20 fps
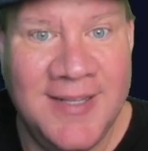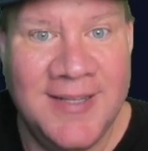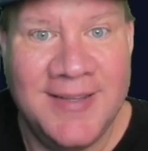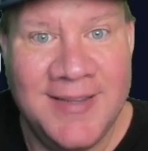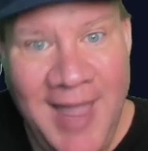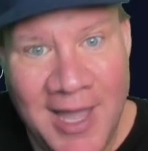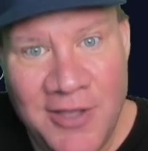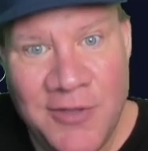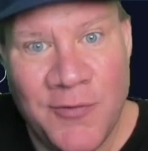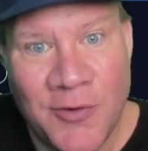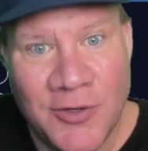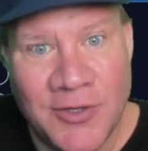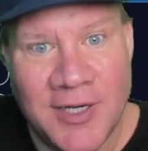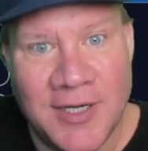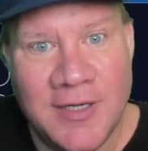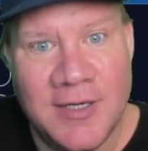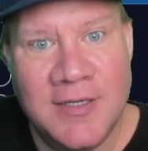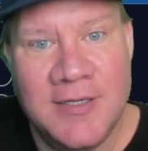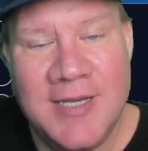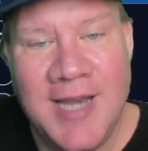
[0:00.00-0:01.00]
now you've earned
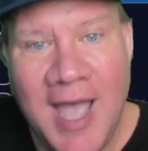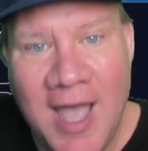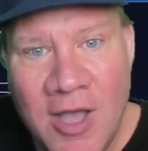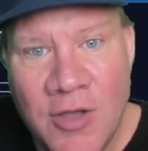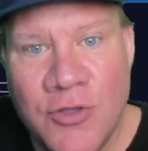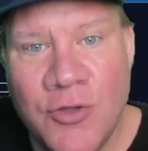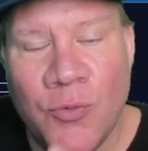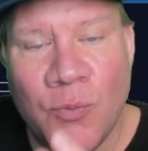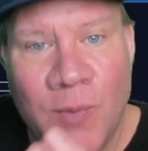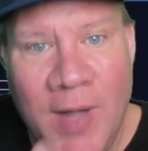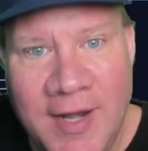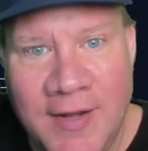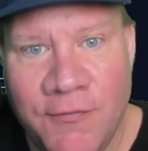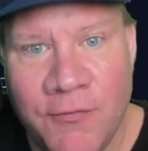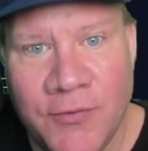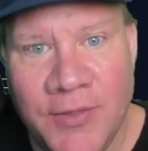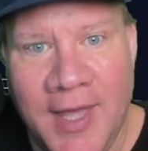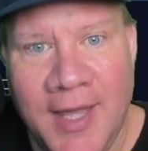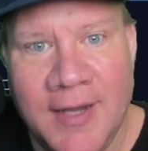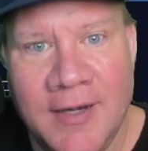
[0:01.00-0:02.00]
it. Now you're ready
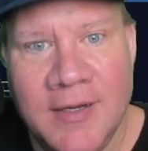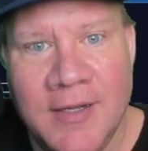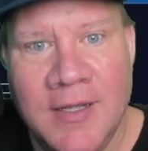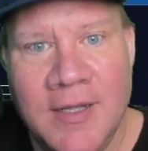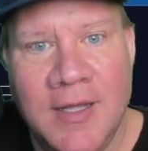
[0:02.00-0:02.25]
for that.